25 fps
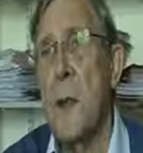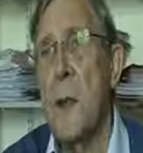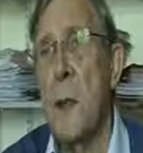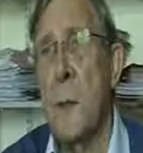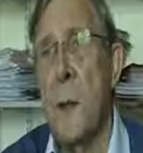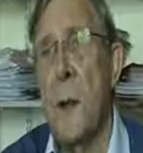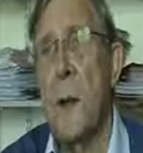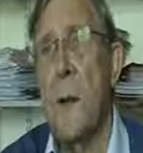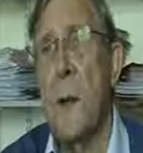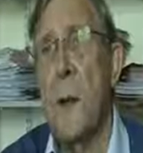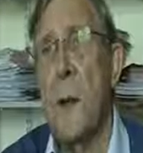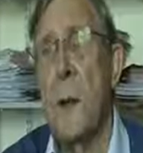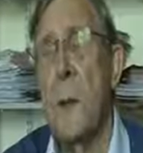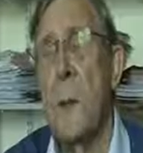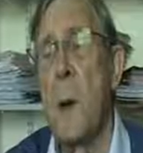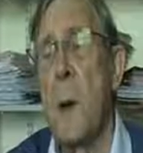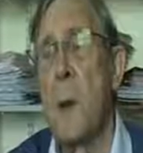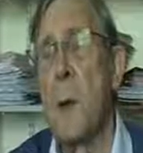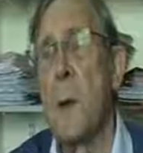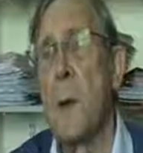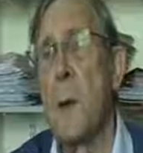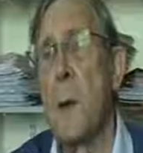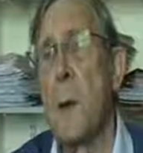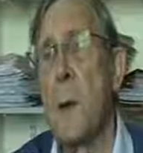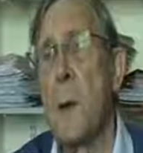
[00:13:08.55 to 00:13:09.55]
It's perfectly
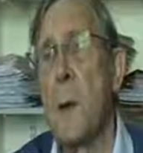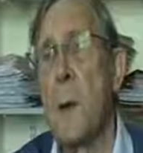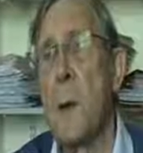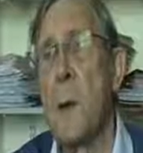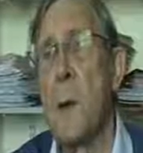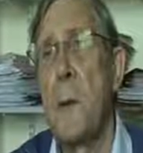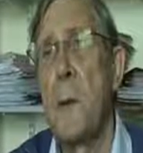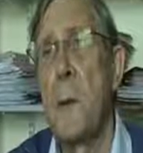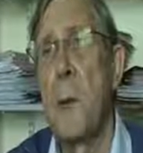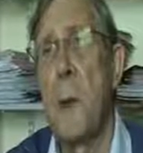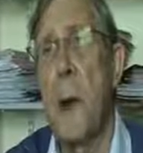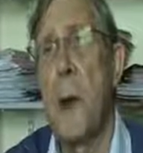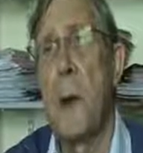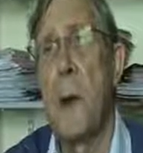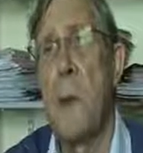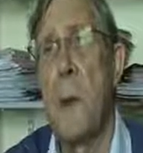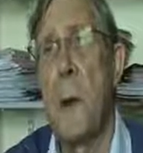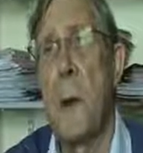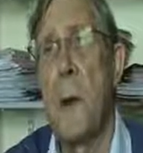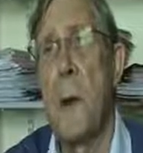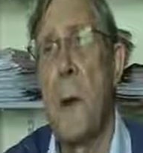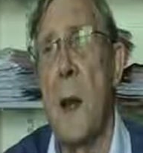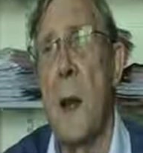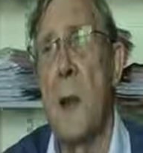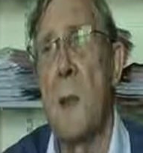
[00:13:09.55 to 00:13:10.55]
possible to do
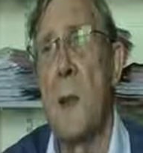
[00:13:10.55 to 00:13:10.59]
task-based